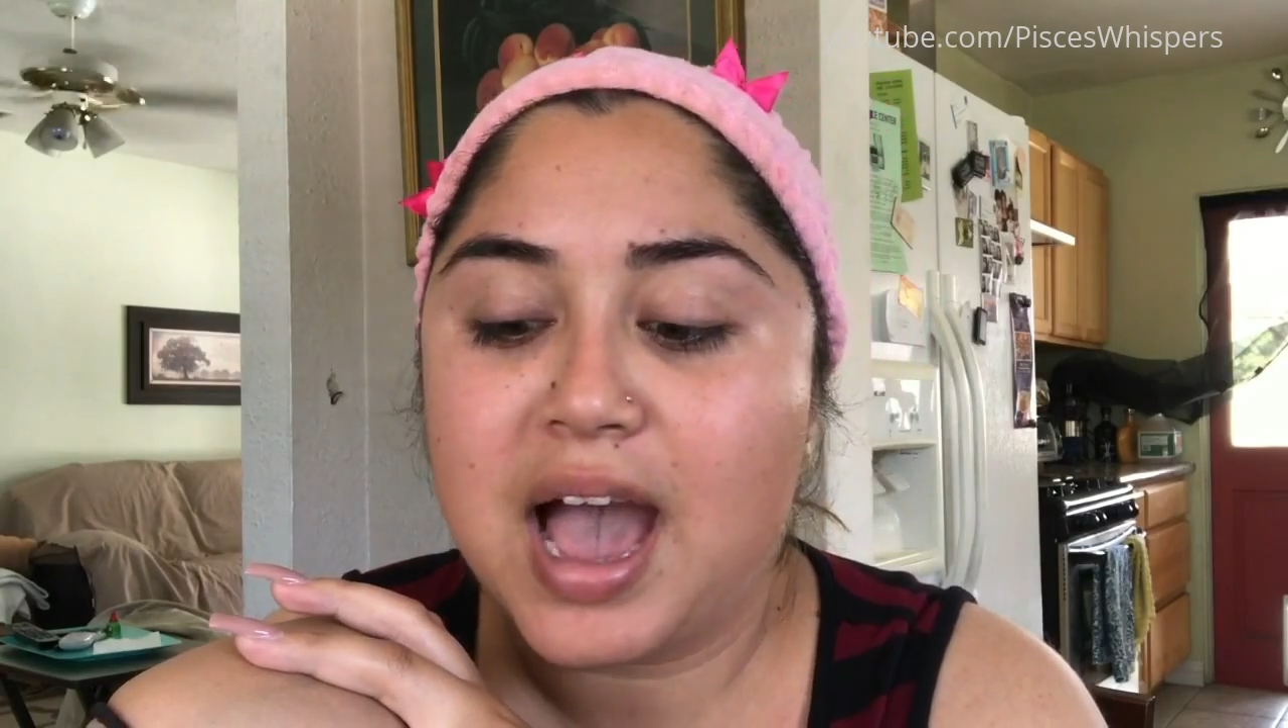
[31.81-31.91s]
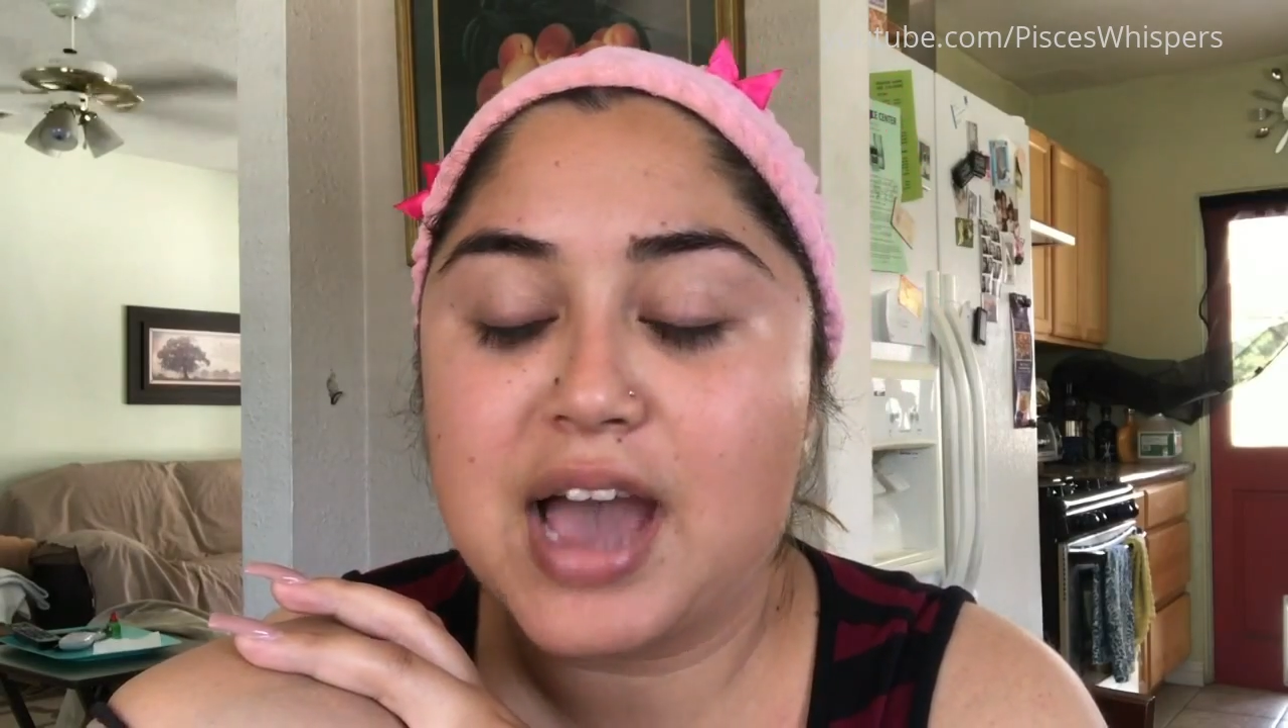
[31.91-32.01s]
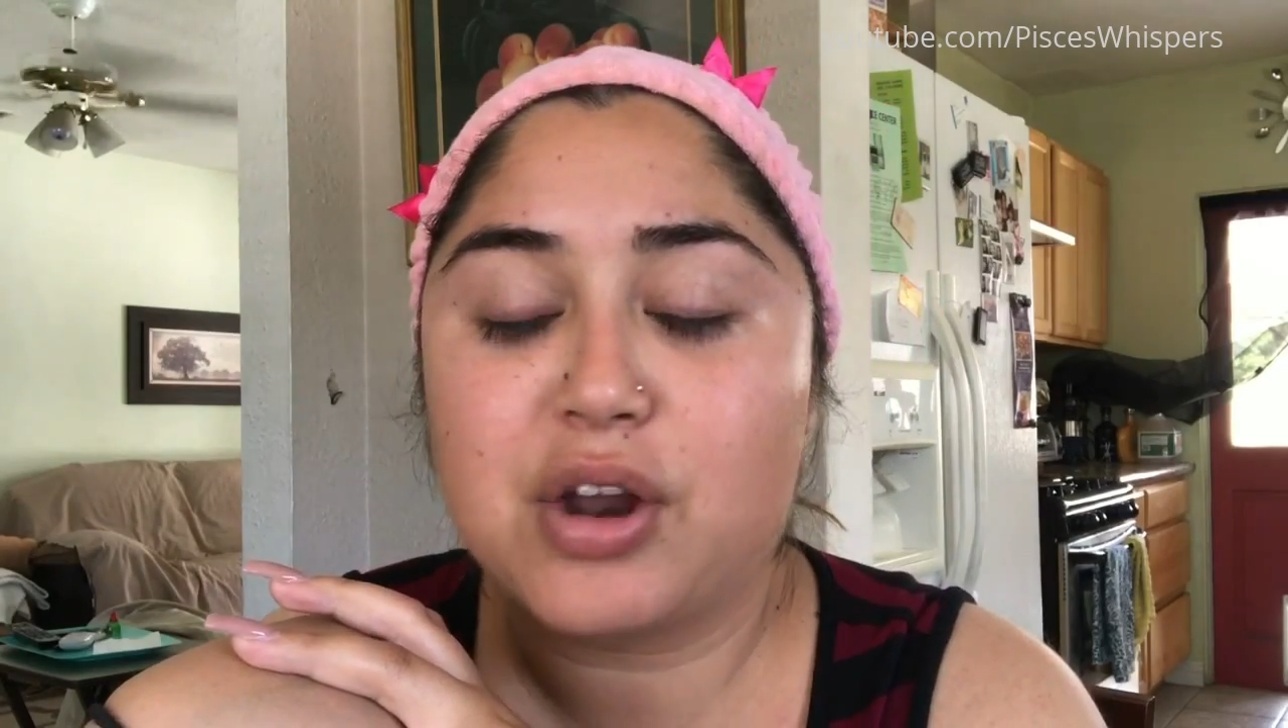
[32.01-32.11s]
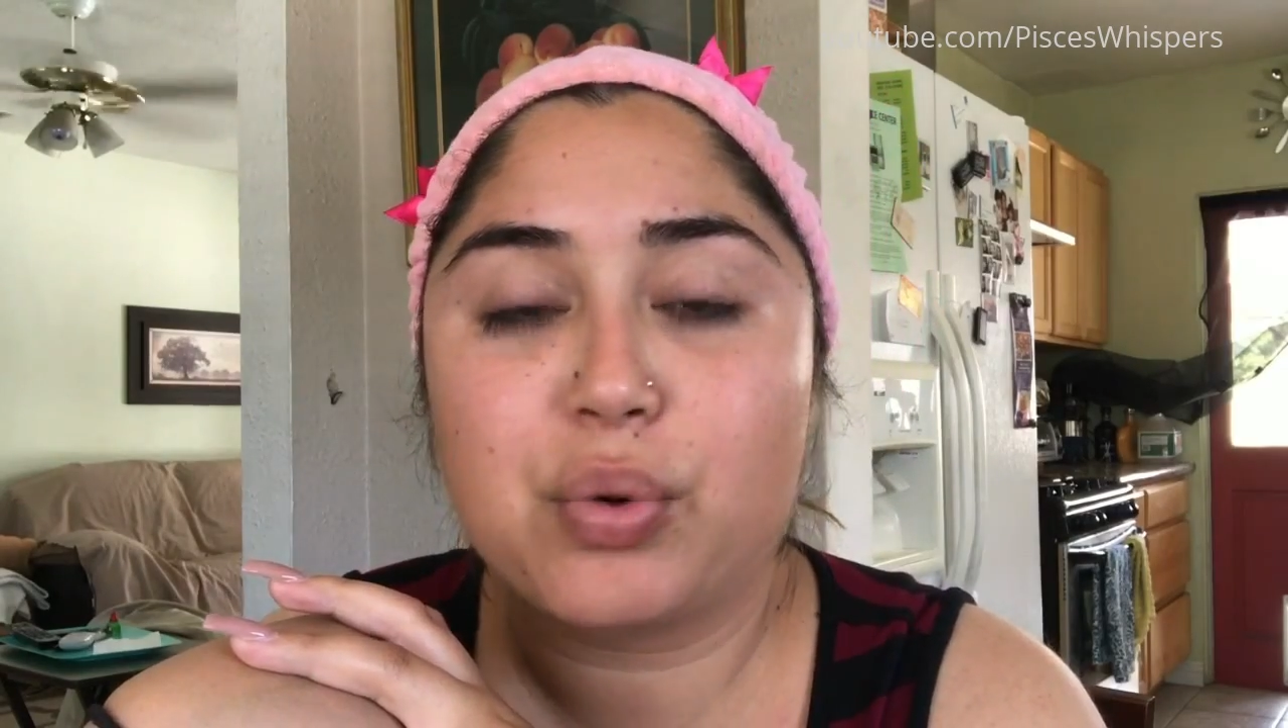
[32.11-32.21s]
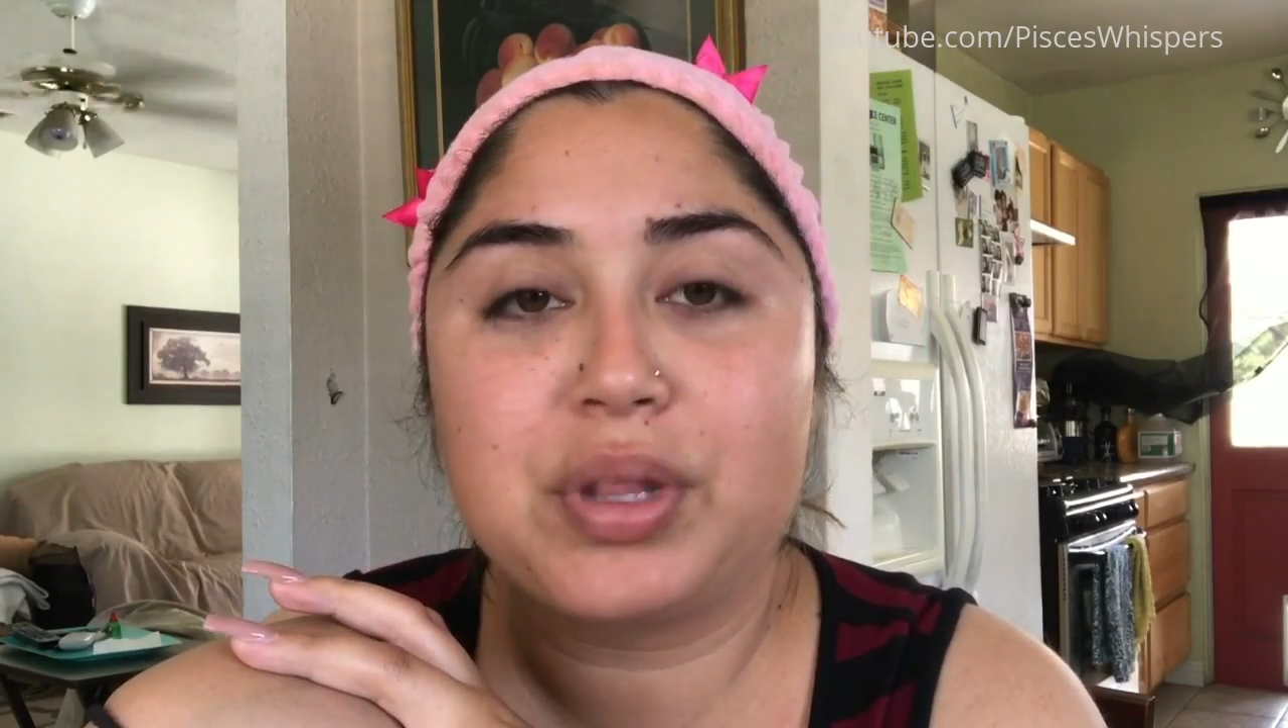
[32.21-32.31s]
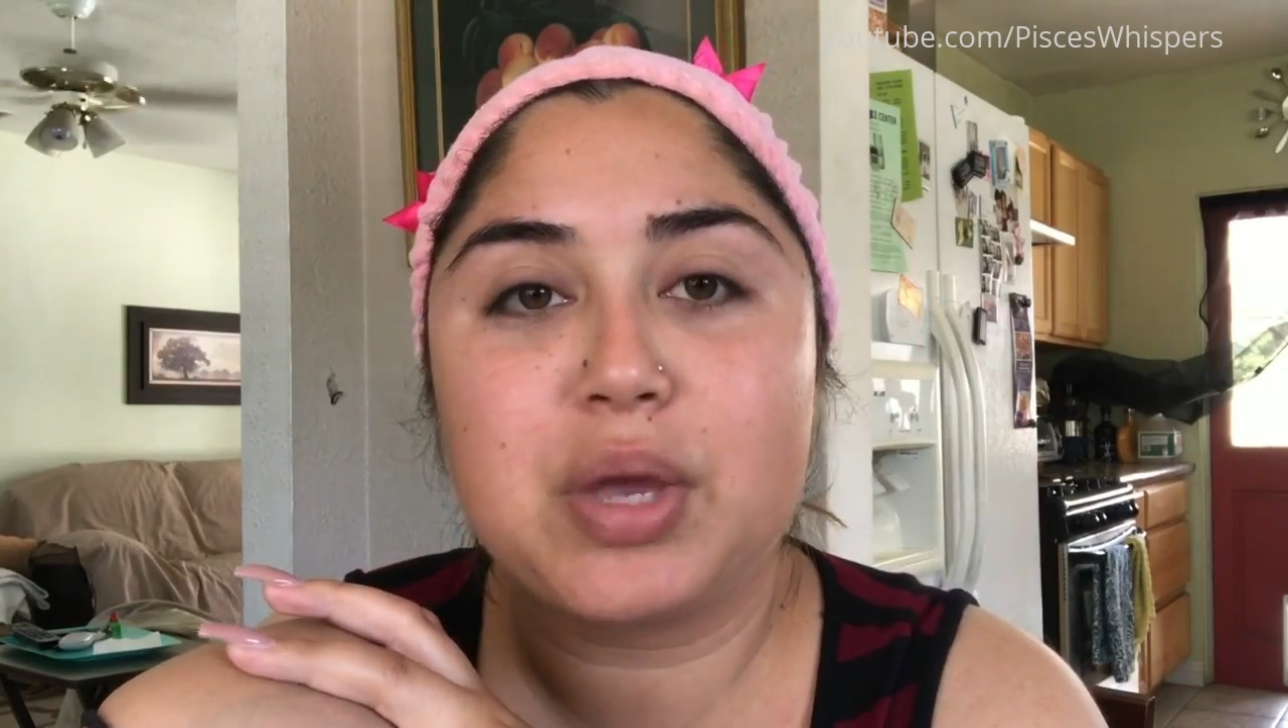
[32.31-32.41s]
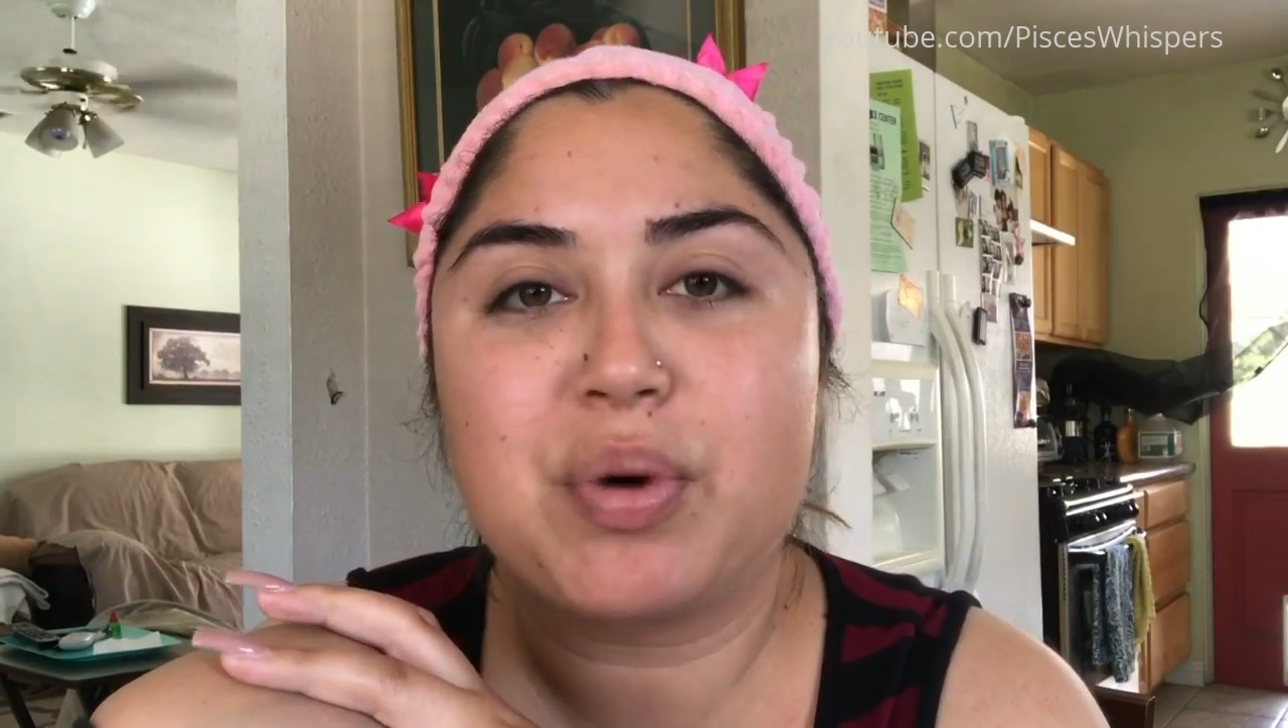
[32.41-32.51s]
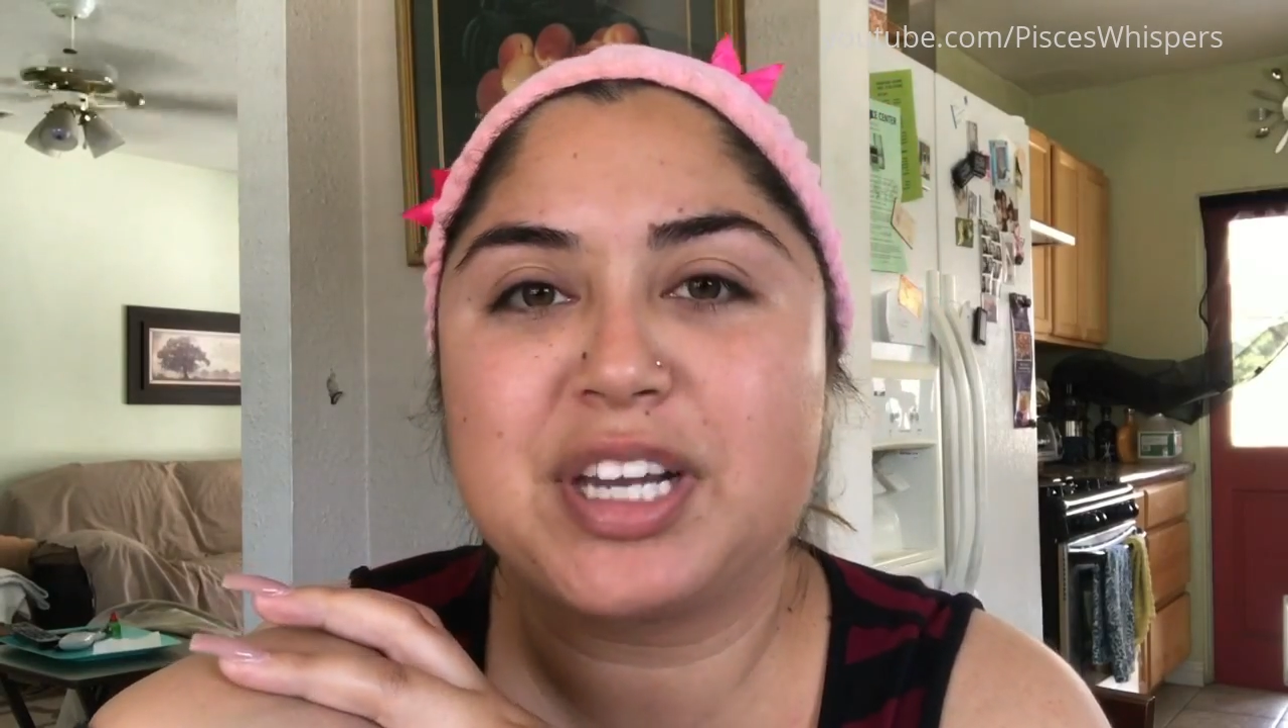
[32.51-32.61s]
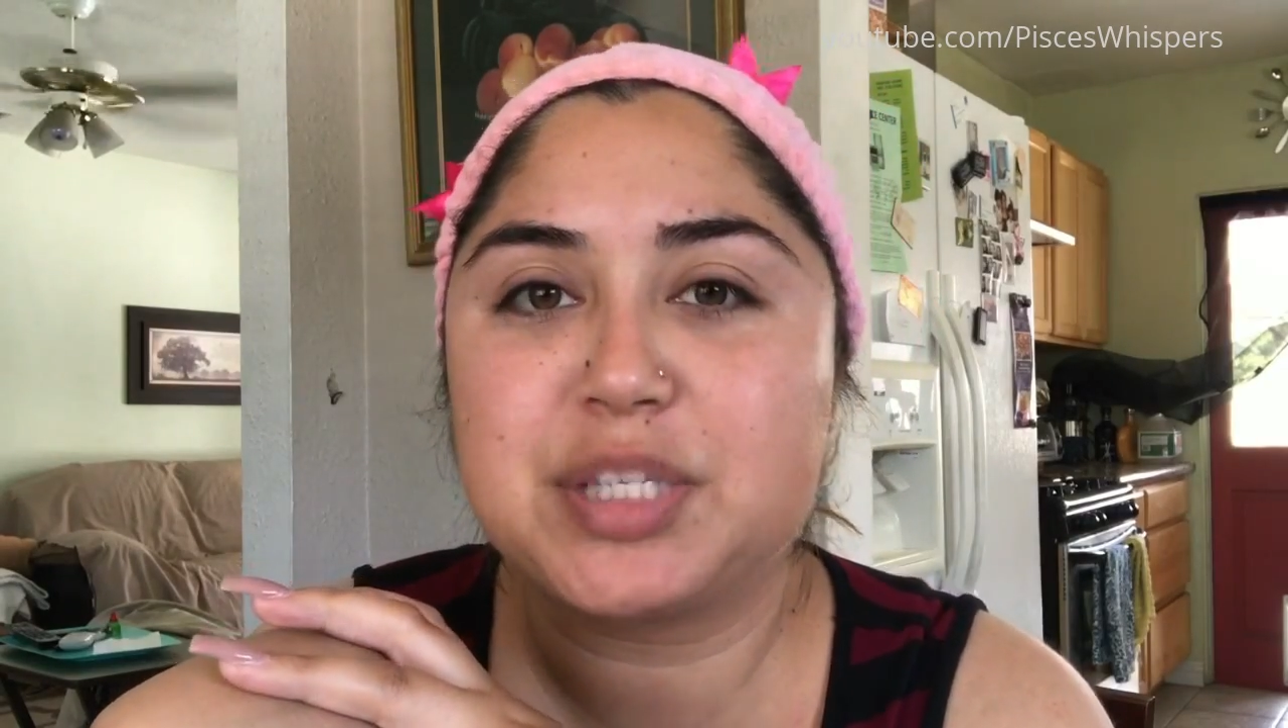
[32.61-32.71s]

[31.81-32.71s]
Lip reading: and I promise